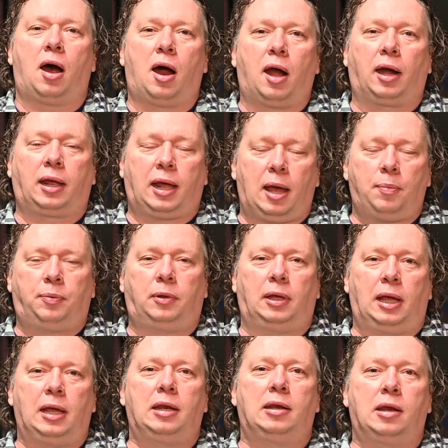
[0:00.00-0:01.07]
are kept
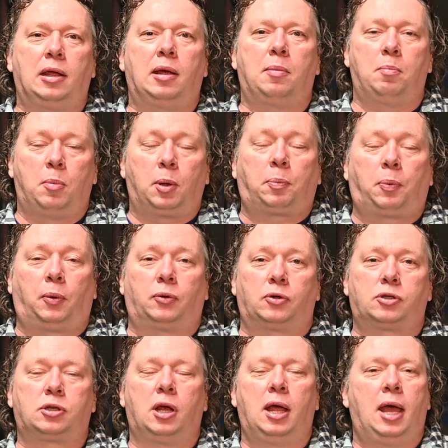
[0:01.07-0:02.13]
in the mud
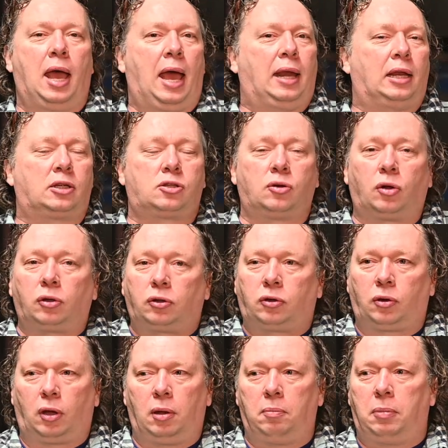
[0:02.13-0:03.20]
ponds, and that's not
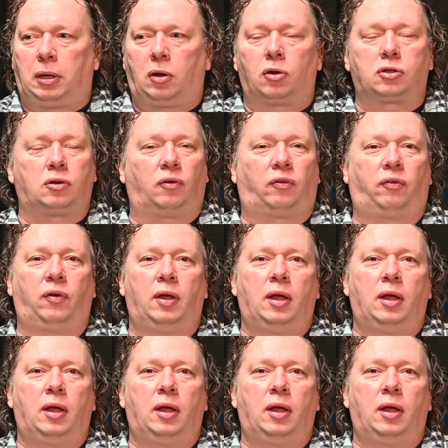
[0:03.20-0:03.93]
because of